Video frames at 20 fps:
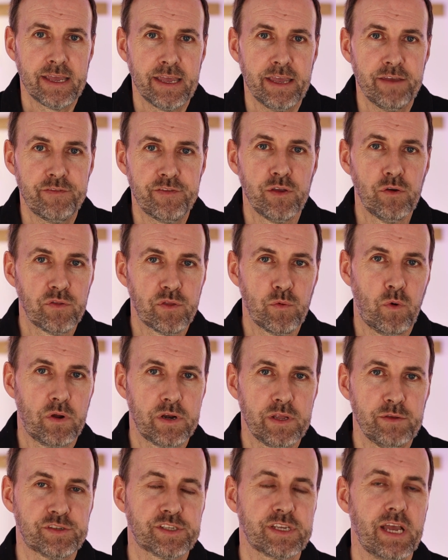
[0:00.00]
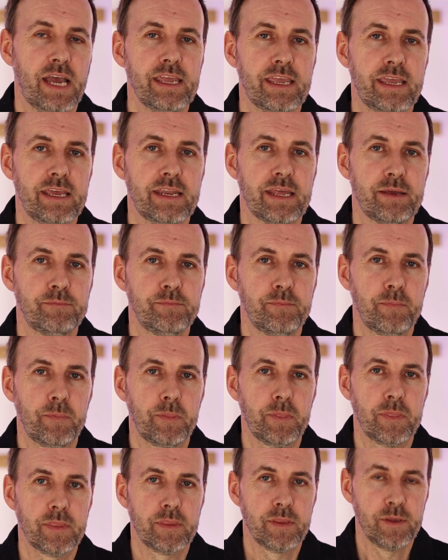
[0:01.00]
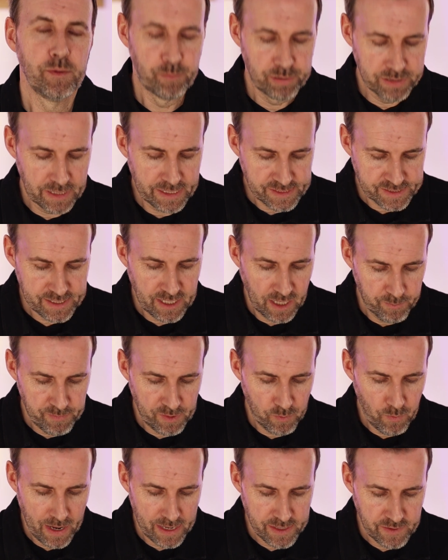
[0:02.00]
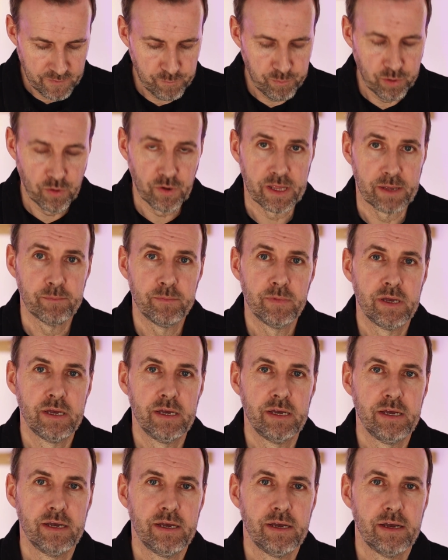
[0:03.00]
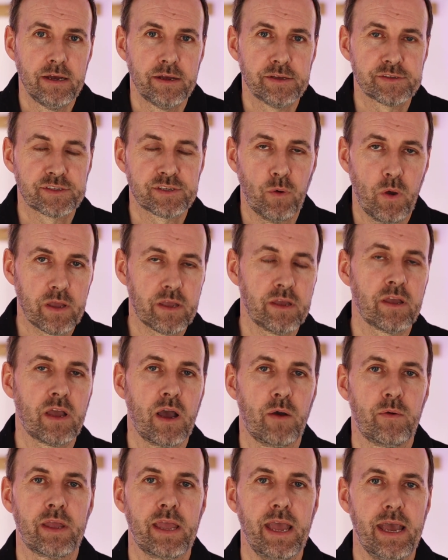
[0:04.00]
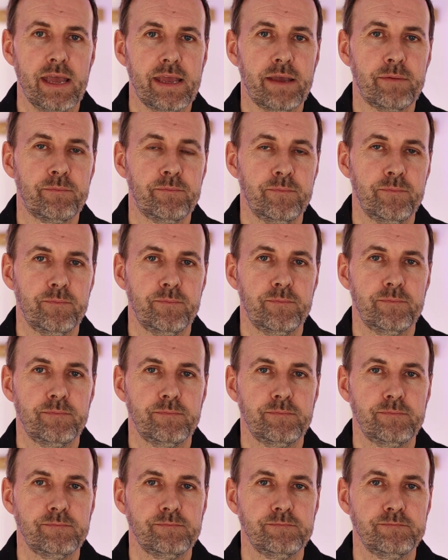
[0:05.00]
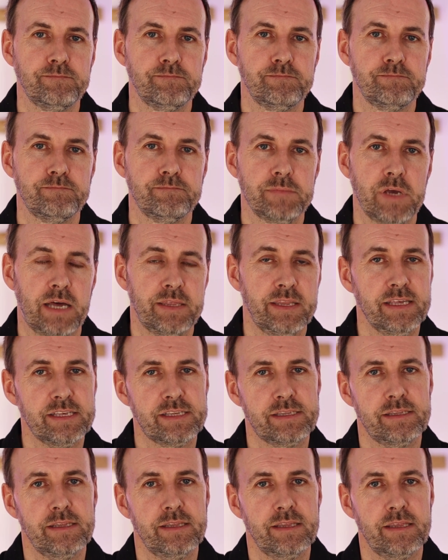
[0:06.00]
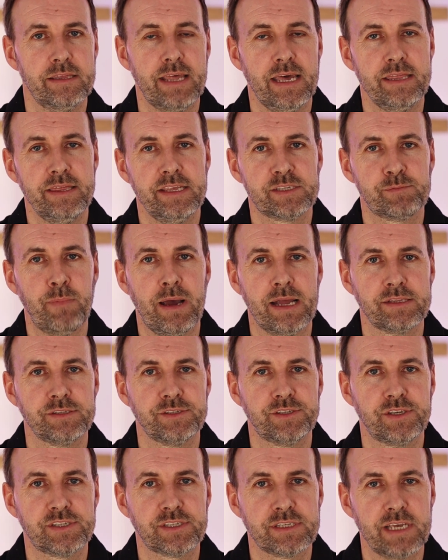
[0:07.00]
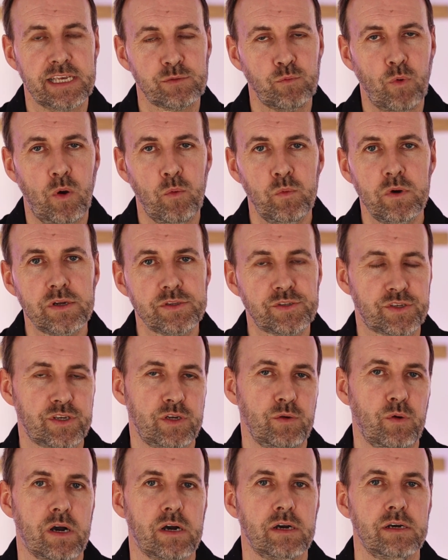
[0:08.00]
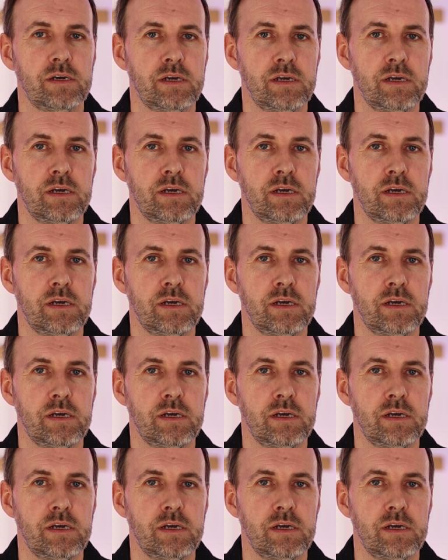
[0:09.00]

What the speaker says: if you're the one who's taken him, please tell me where you've put him so I can go and get him." And then this man just says one word to her.